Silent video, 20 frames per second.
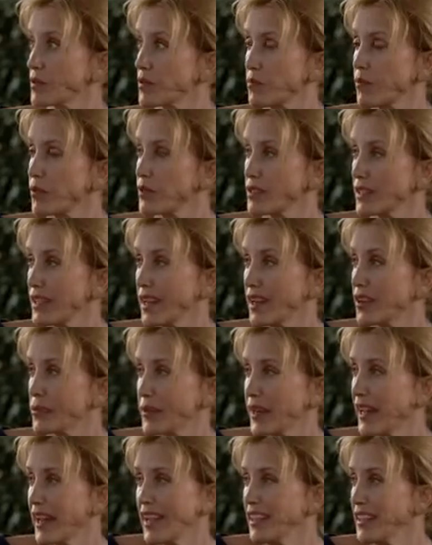just pointing out a
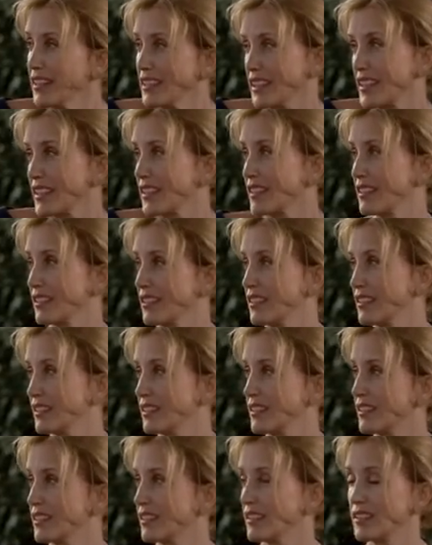reality.
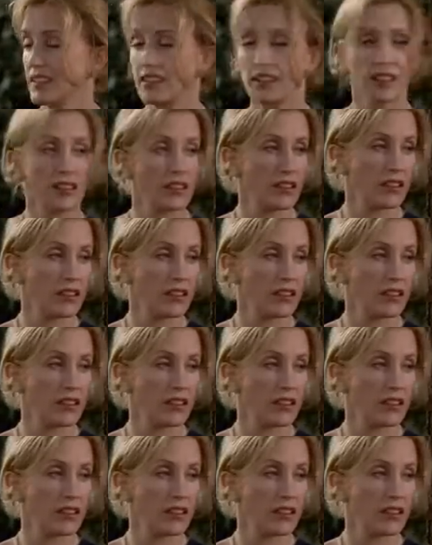Mary Alice was